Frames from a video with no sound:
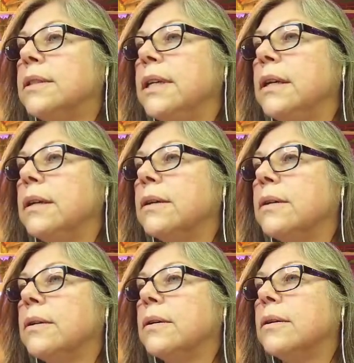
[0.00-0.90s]
See?
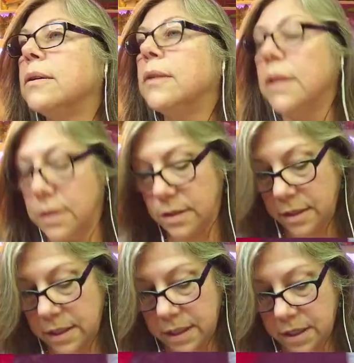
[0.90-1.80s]
The
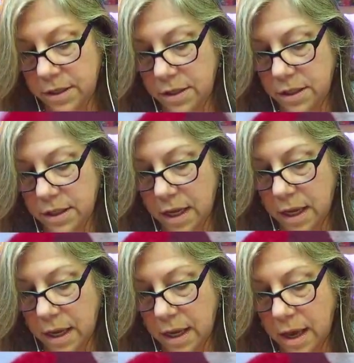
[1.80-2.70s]
stitches are just
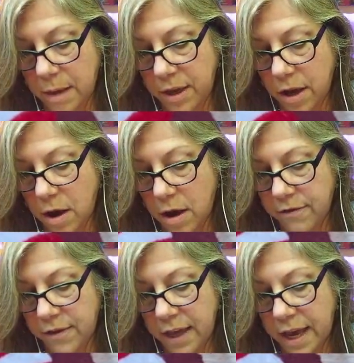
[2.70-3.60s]
coming
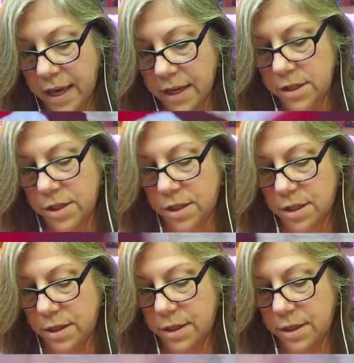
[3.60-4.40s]
off the edge